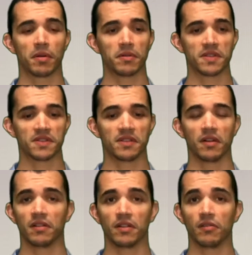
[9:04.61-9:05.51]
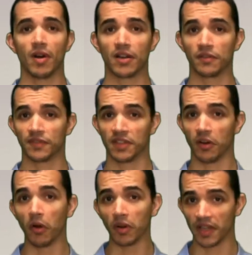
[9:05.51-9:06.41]
probably is one of the
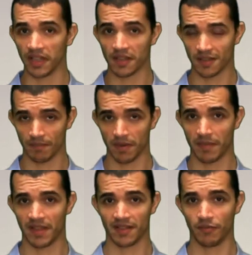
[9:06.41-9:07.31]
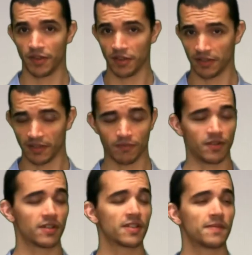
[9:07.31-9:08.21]
only supplements that we know that
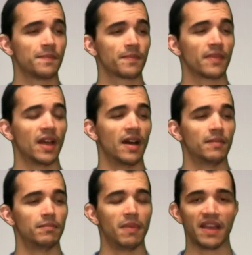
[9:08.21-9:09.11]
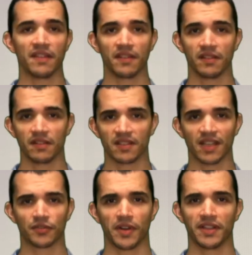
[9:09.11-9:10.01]
works by
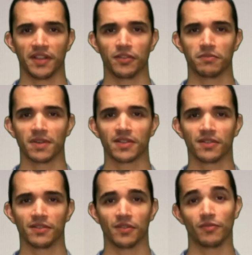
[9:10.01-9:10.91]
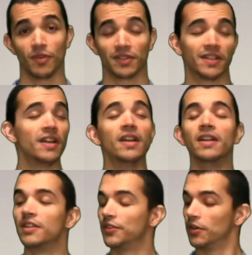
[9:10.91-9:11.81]
saturating your muscles of water.
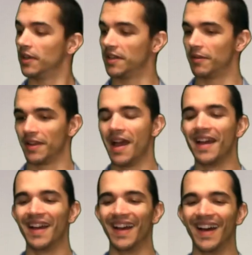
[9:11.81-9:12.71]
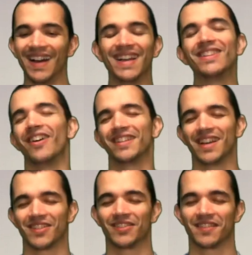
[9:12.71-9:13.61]
Though anyway, no, it
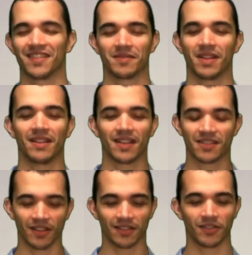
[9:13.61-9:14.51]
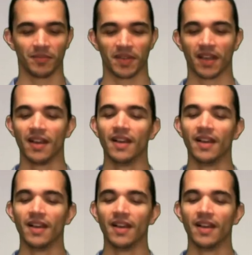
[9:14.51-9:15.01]
does other things, but that's not the topic.